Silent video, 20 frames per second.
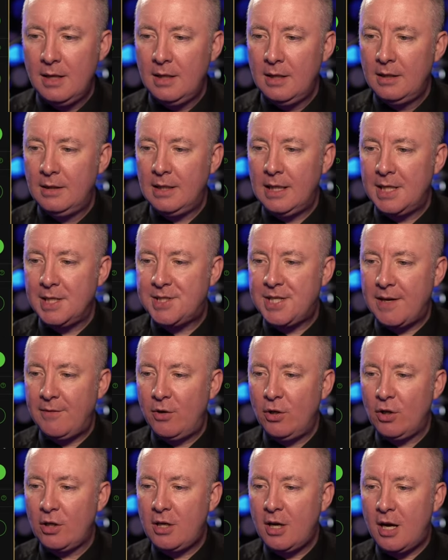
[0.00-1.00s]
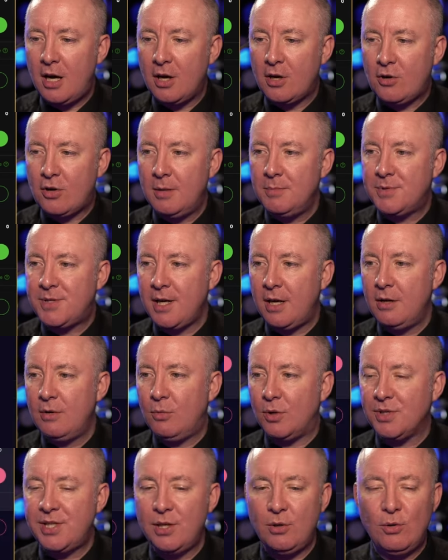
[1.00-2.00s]
Let's have a look at our crypto.
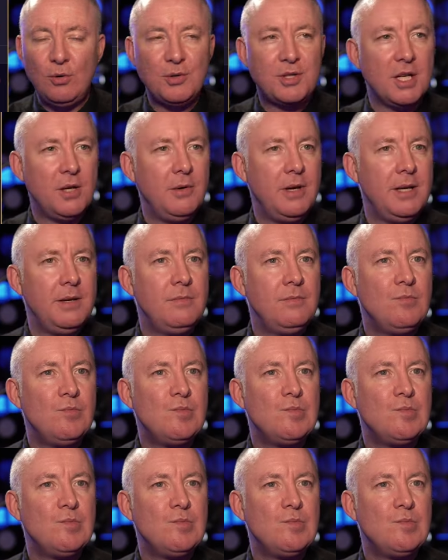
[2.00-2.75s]
What's it all doing?